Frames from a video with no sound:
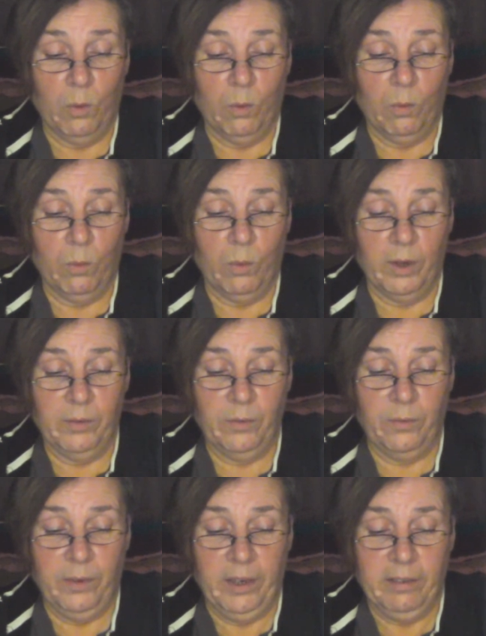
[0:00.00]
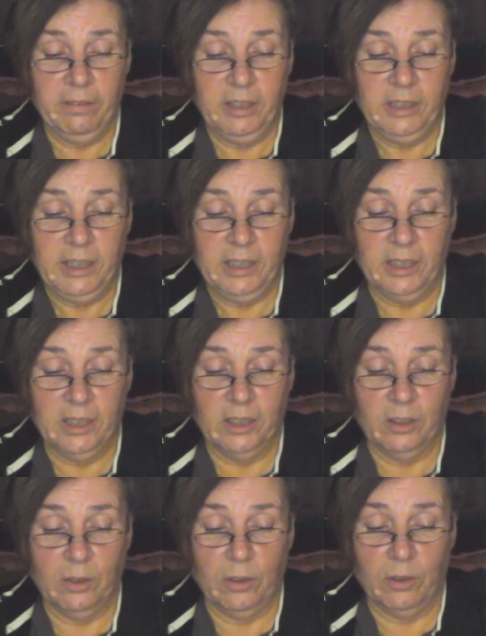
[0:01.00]
What fairy
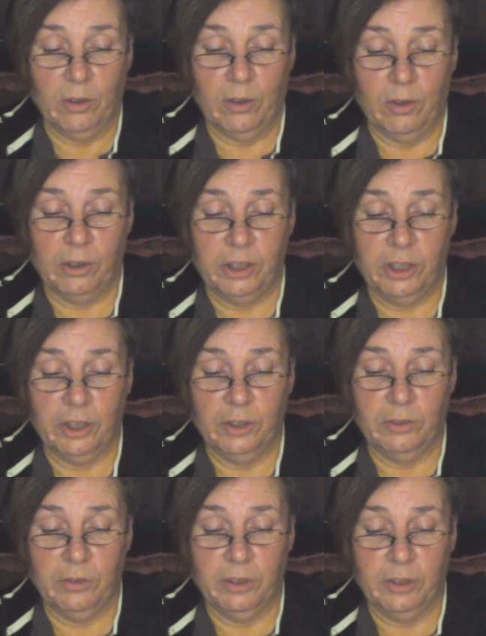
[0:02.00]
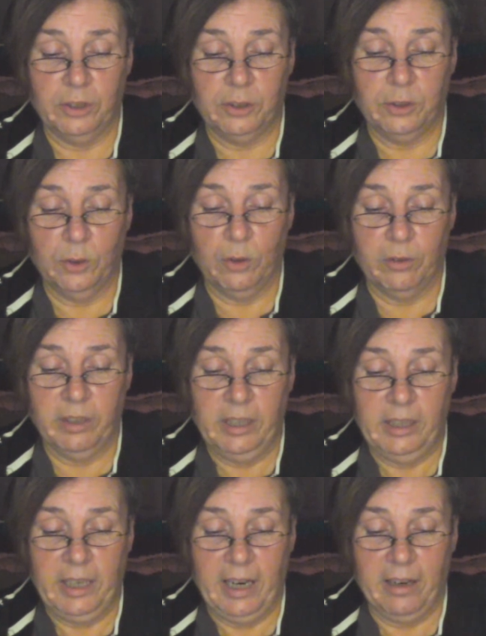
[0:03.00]
tale or children's story
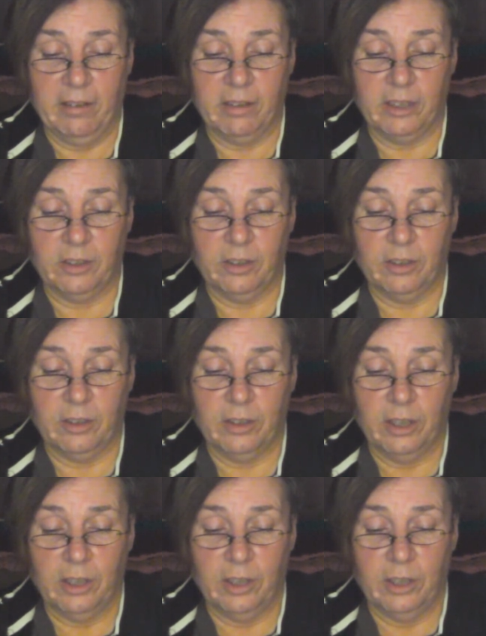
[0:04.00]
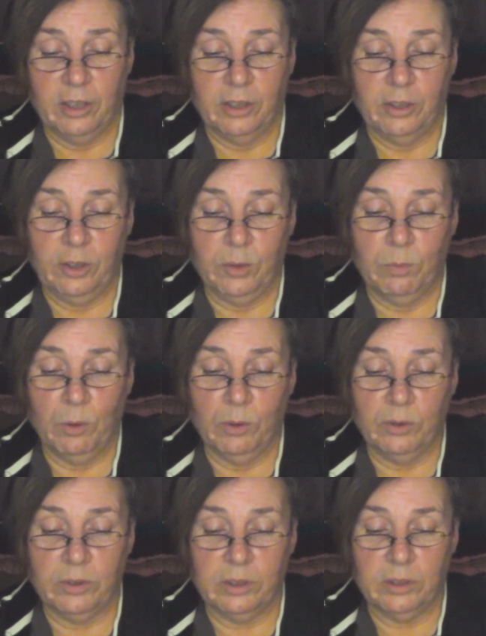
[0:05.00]
character do you
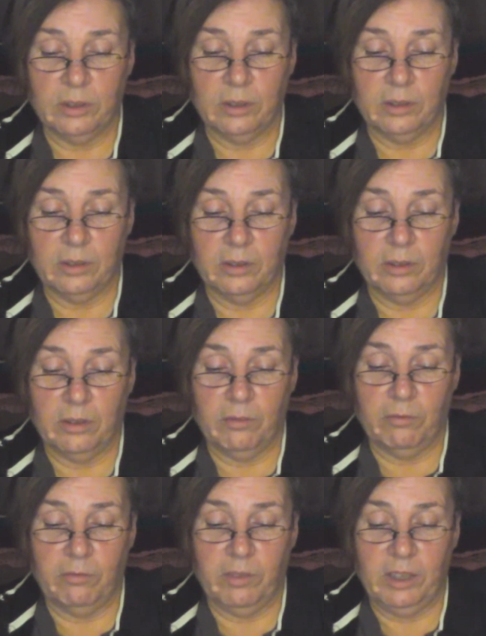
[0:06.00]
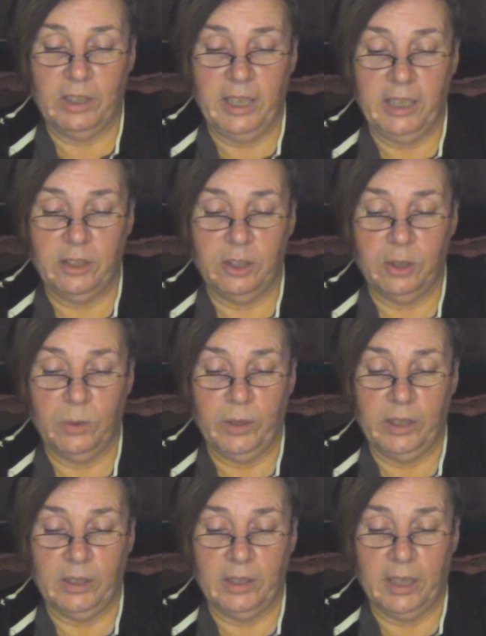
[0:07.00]
most relate to
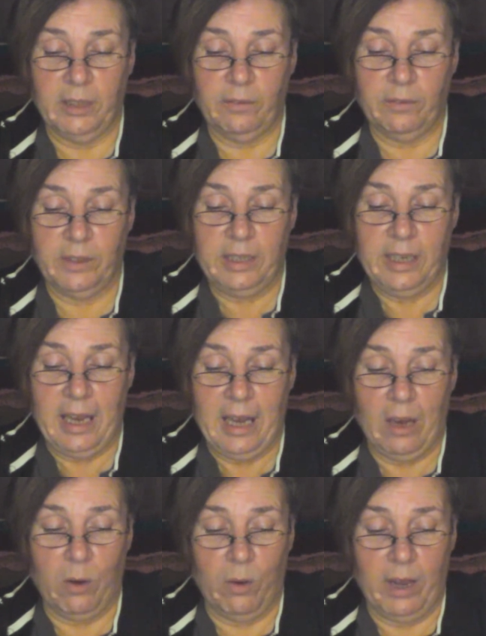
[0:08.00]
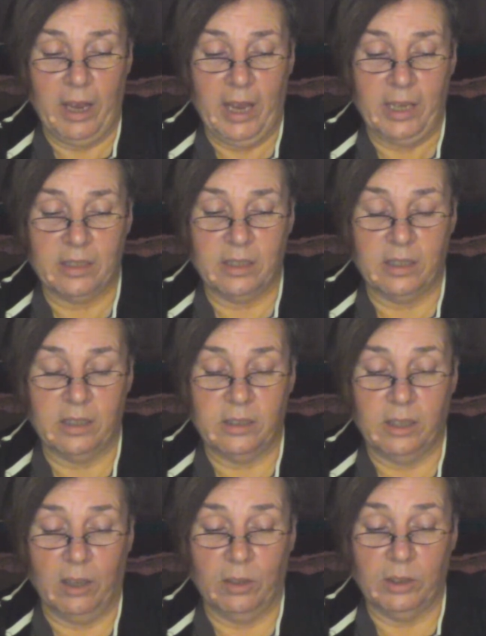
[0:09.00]
in life now as an
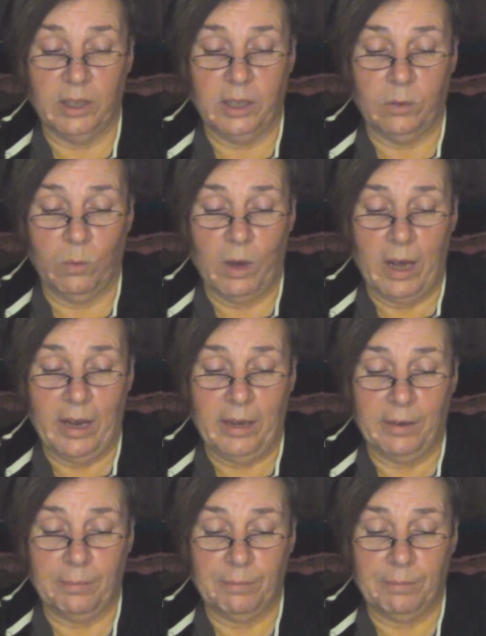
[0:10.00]
adult, and why?